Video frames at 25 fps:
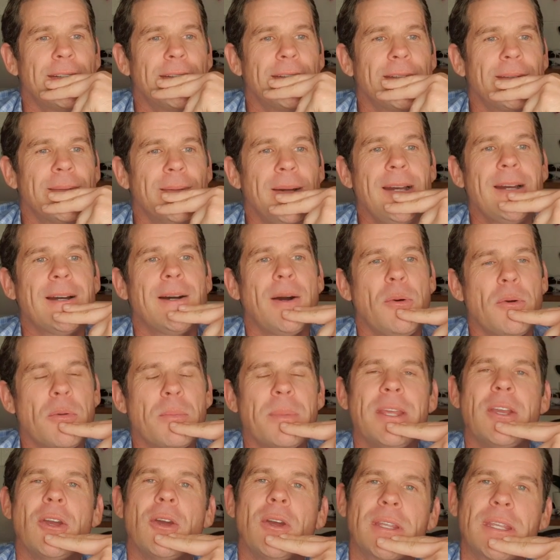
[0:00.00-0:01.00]
wow, I want to
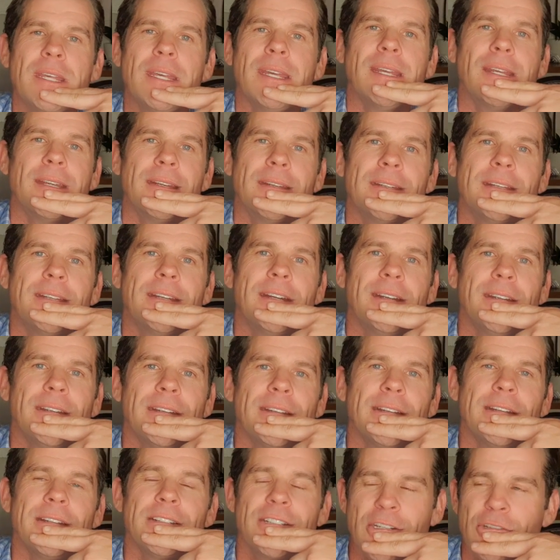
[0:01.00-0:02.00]
be her king,
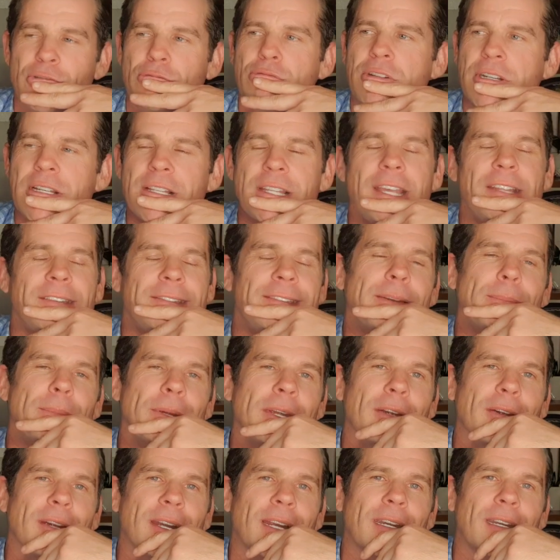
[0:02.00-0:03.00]
She's really easy to be
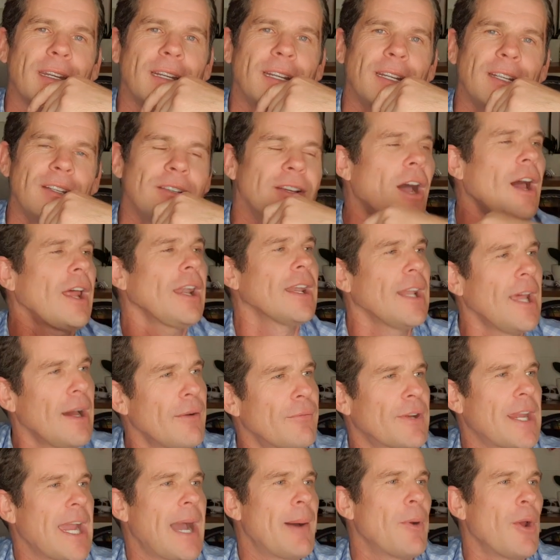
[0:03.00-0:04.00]
around. I love
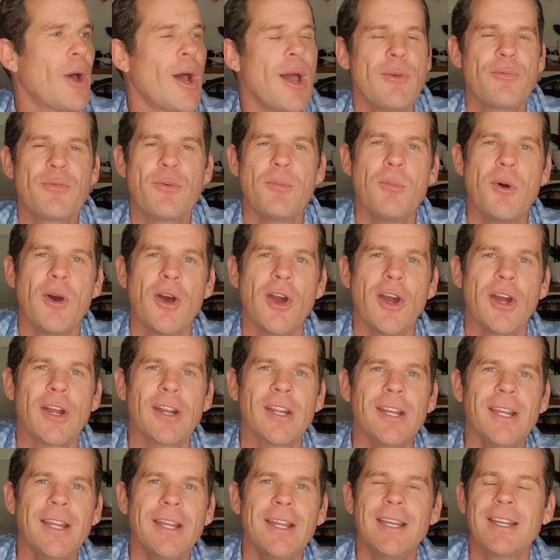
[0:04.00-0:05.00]
coming home from work
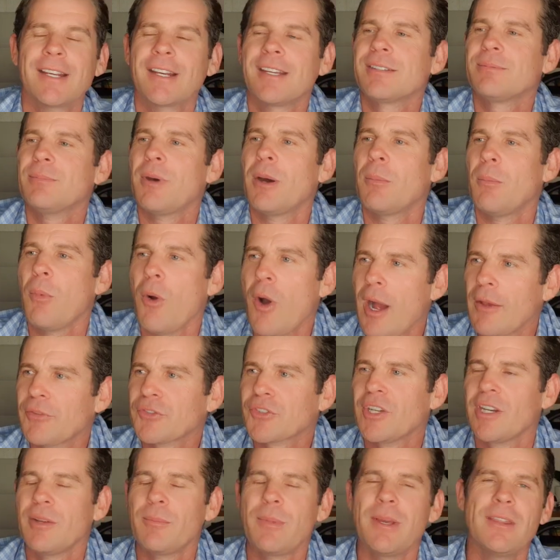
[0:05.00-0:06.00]
because my wife's
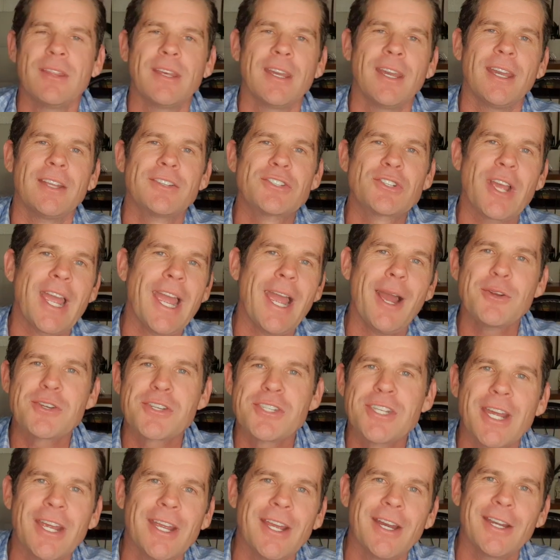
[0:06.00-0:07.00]
going to be there. She's like, how was your
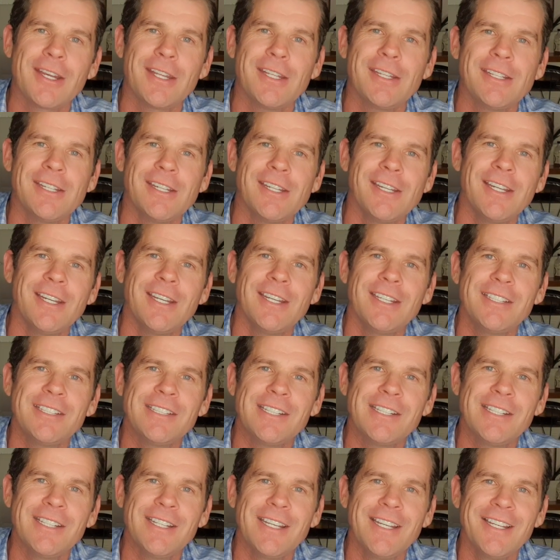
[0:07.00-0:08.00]
day, honey?
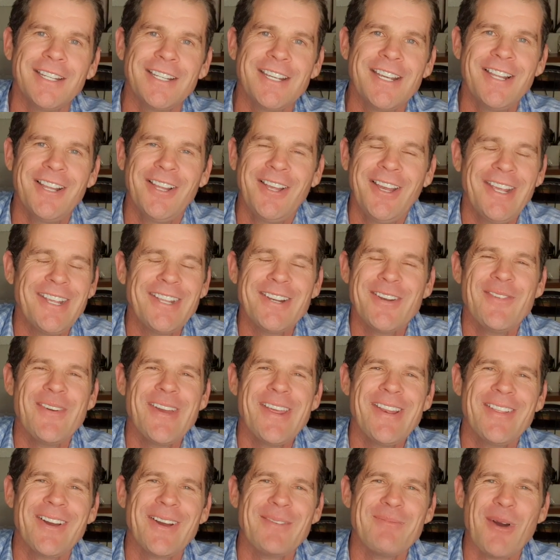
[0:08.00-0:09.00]
You know what I
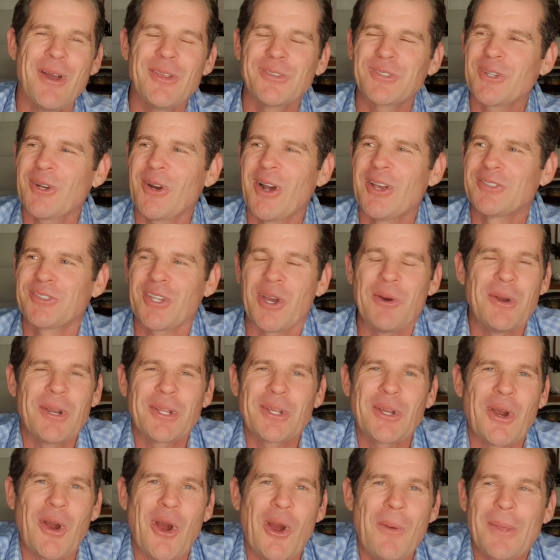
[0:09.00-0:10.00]
mean? Like, most guys don't want to
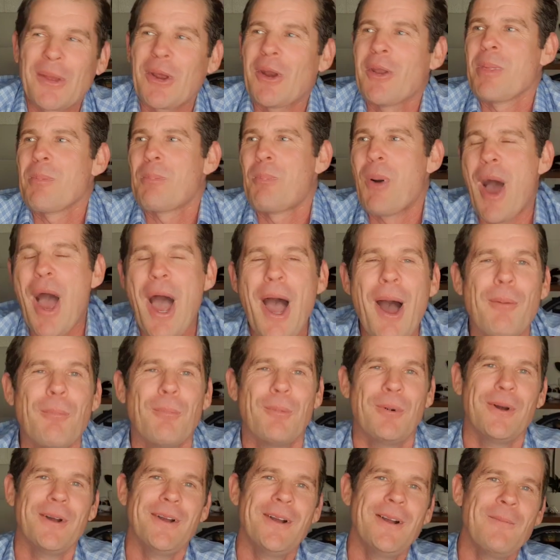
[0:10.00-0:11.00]
go home, they go to the pub.
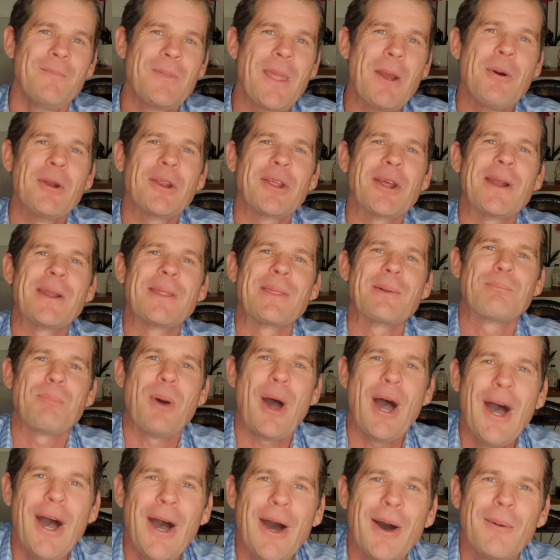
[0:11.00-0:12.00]
They want to go to the
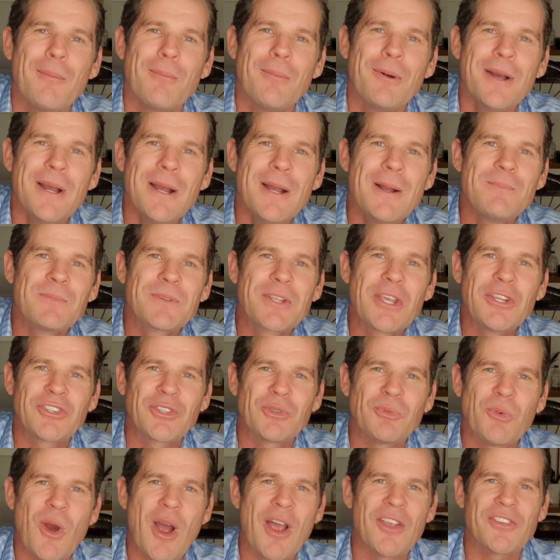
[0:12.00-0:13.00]
pub because the
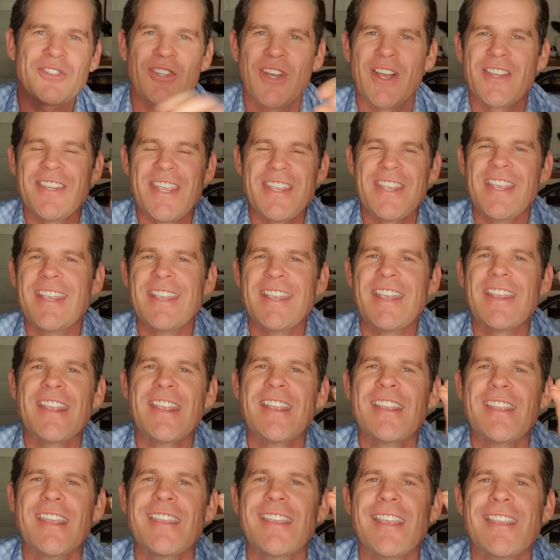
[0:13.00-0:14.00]
wife's like,
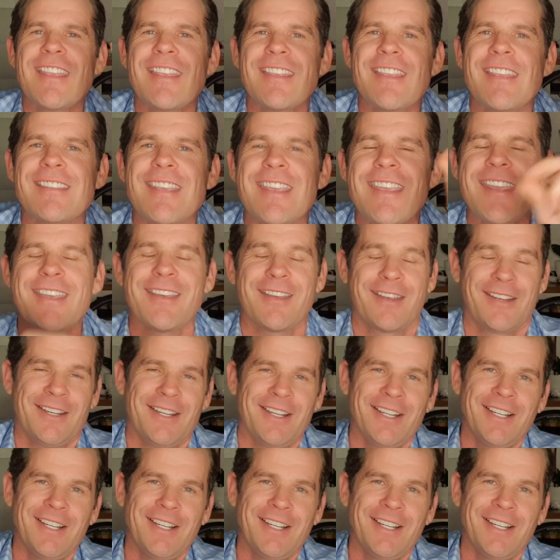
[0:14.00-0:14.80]
and